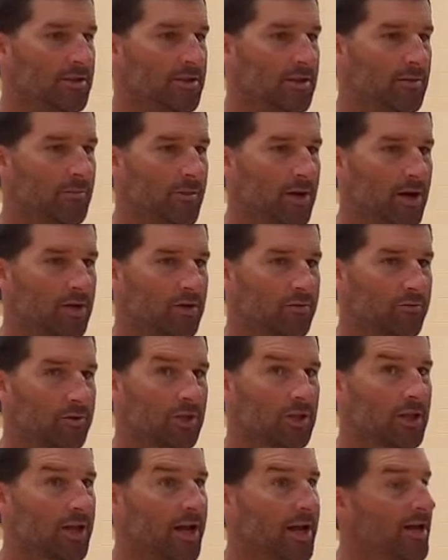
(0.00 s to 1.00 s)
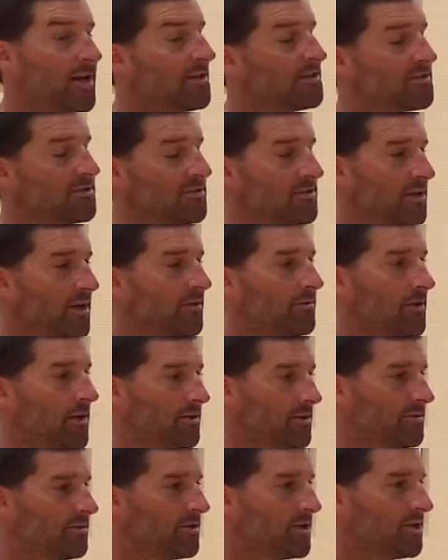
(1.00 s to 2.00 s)
the amount of class that, that
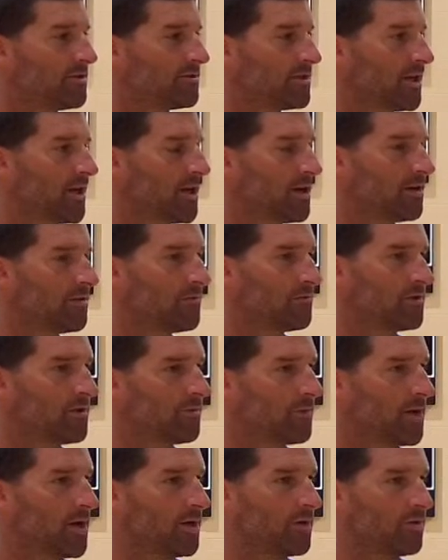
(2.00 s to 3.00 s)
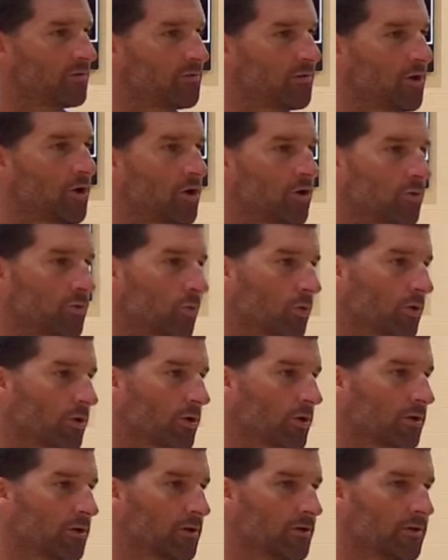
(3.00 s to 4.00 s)
these kids have, the amount of hard
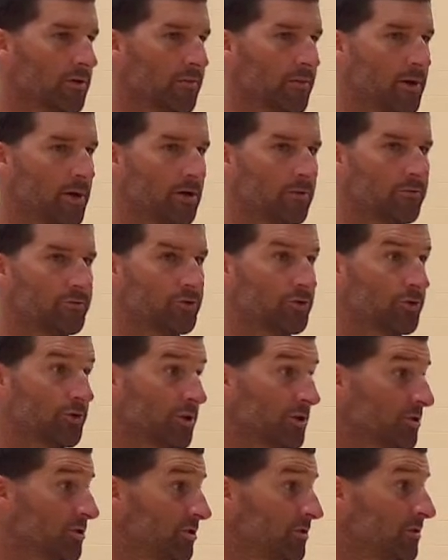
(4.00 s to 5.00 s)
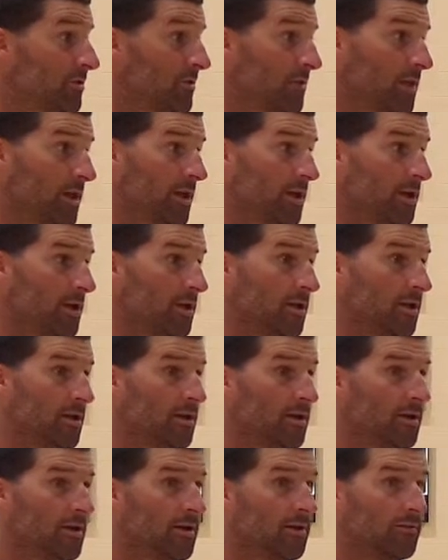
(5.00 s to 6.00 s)
work, the amount of tradition, they,
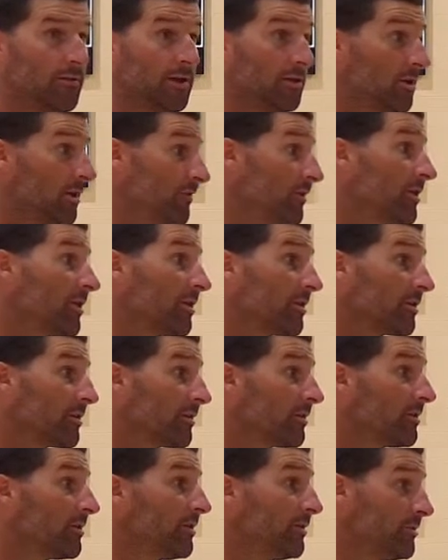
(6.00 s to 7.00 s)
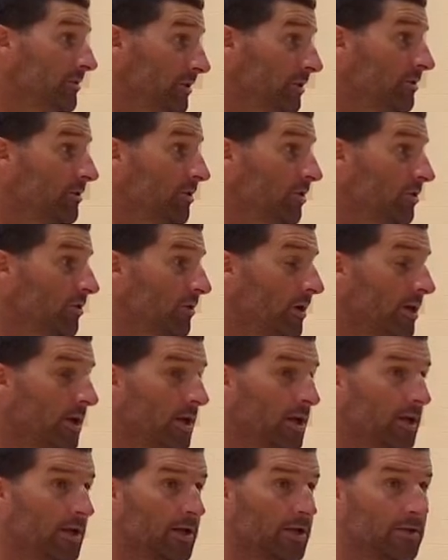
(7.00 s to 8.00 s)
they love it here, you know,
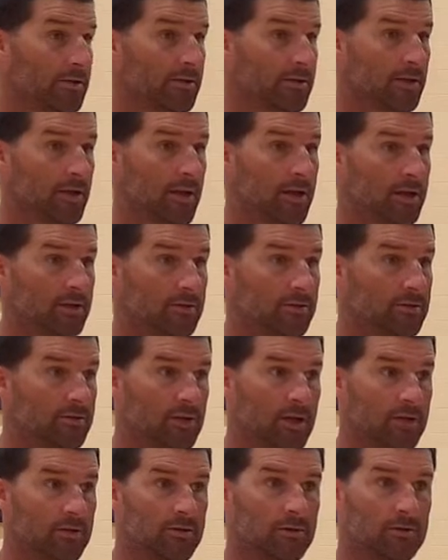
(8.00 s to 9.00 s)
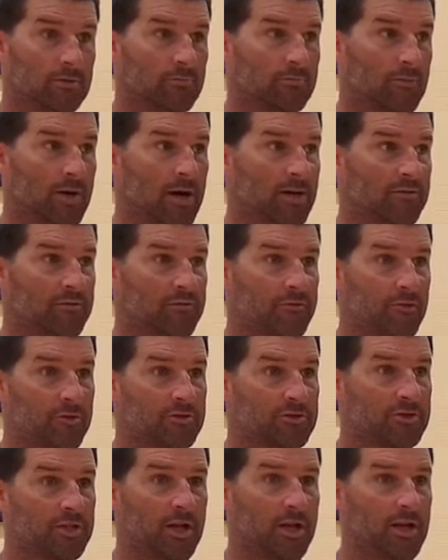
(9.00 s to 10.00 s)
and, and, and my
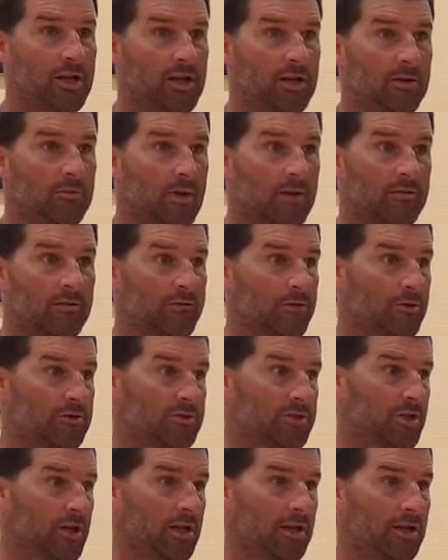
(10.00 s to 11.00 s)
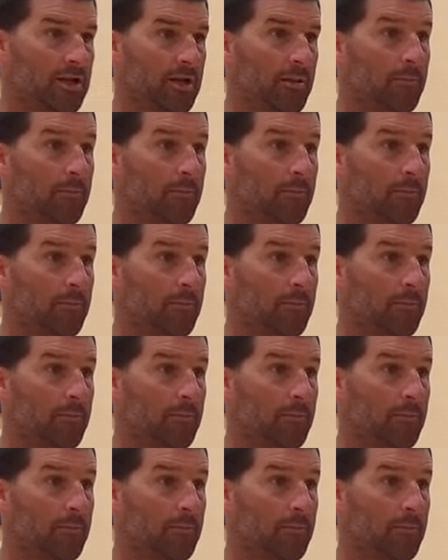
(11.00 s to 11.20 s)
first day, my first day